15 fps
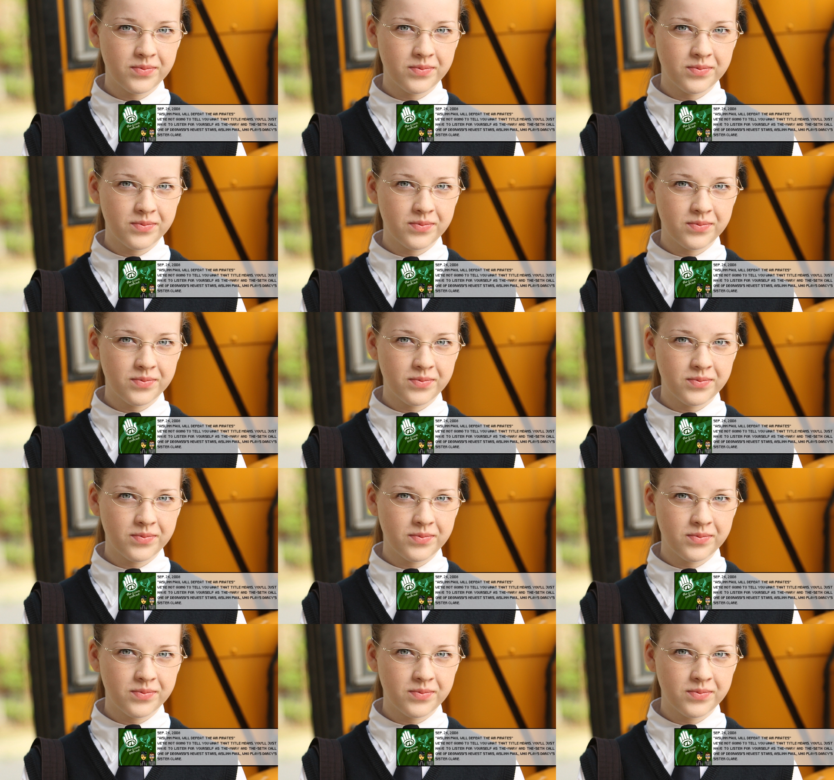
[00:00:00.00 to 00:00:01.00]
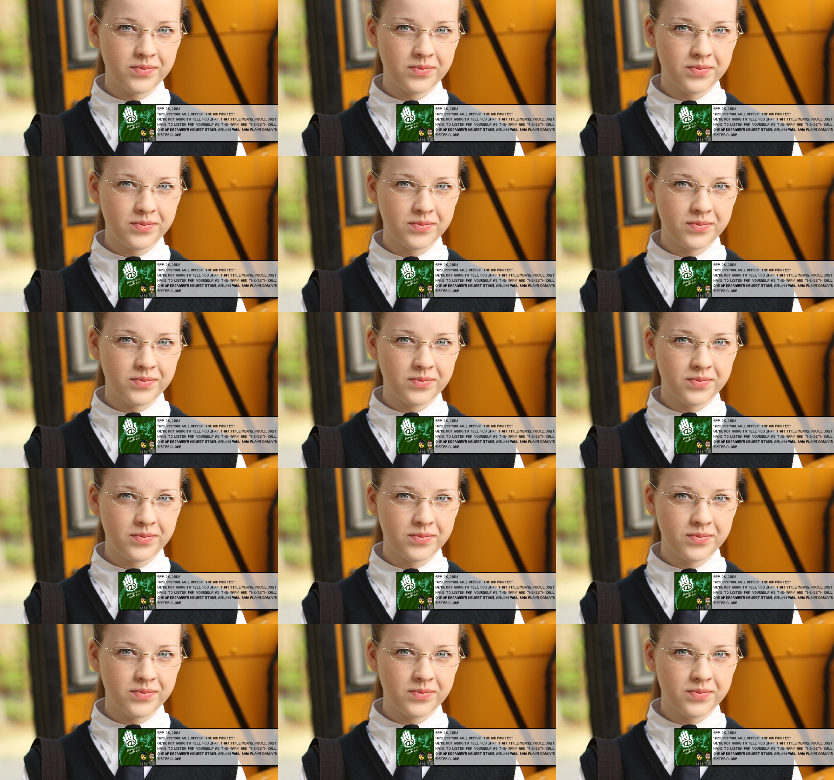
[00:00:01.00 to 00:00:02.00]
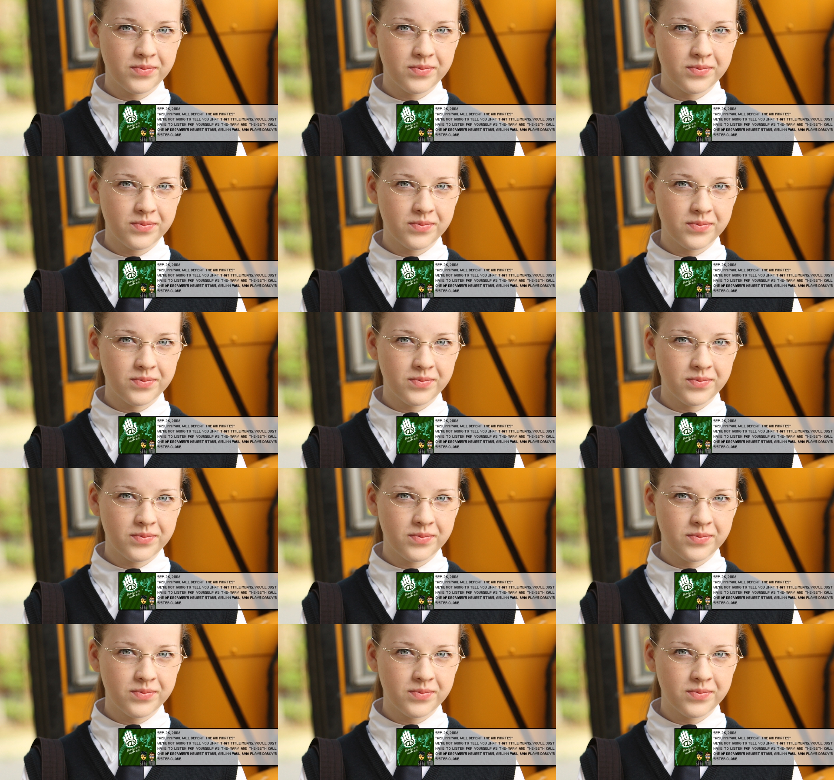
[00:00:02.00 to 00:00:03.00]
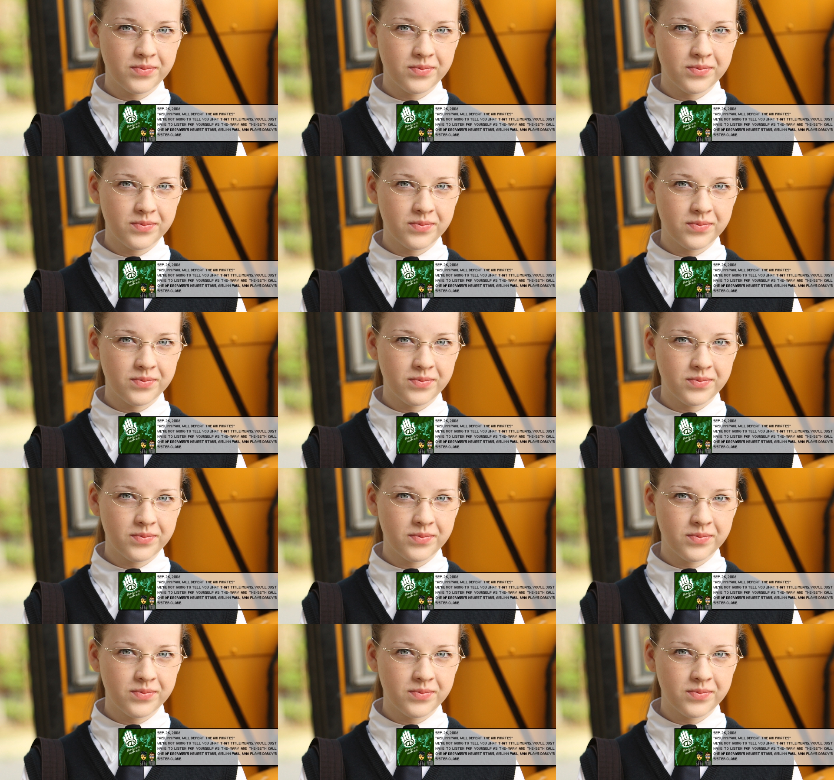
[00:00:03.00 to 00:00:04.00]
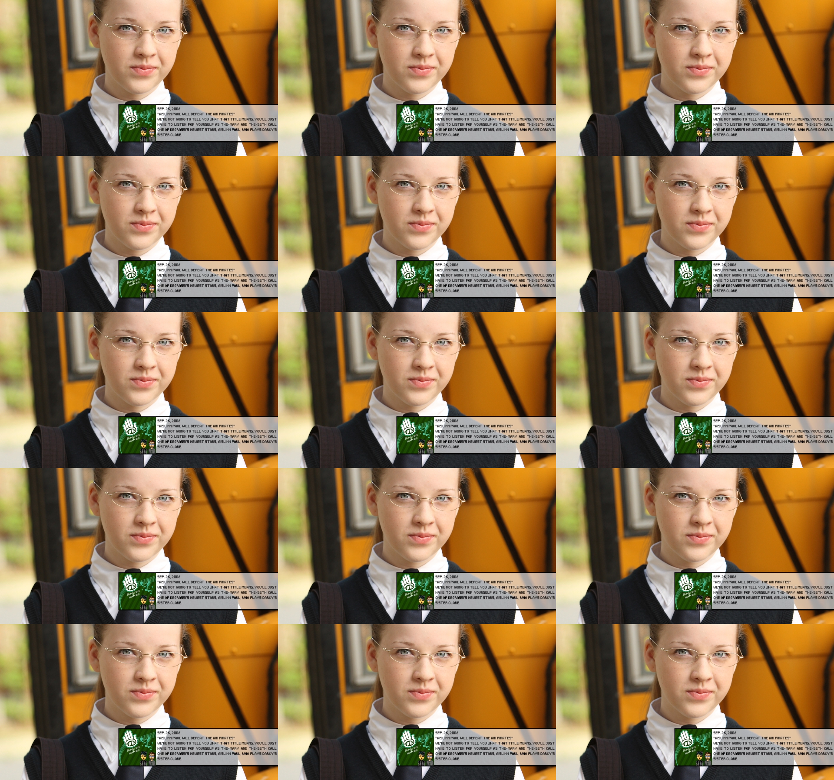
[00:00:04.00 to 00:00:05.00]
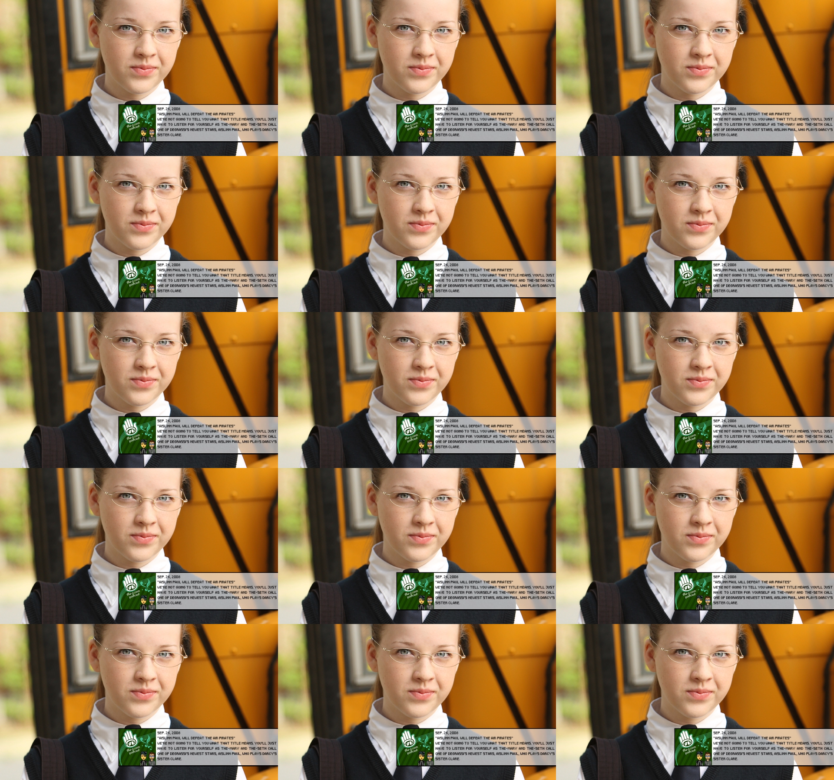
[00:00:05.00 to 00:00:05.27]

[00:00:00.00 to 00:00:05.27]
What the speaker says: (no lip movement)